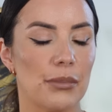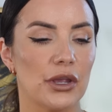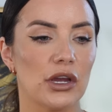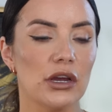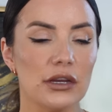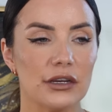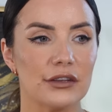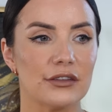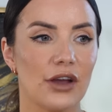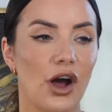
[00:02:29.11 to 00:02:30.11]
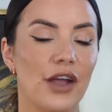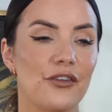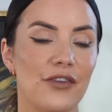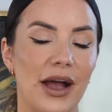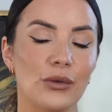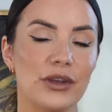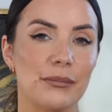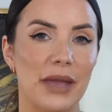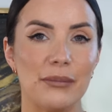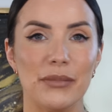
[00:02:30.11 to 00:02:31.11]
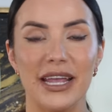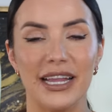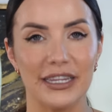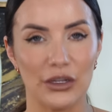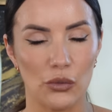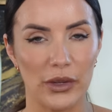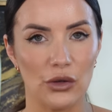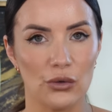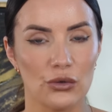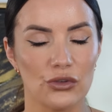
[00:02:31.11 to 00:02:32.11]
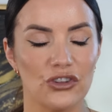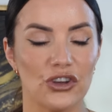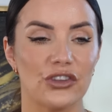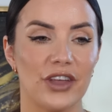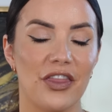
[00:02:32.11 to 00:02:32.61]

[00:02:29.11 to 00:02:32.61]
because I found it made me a little bit nauseous,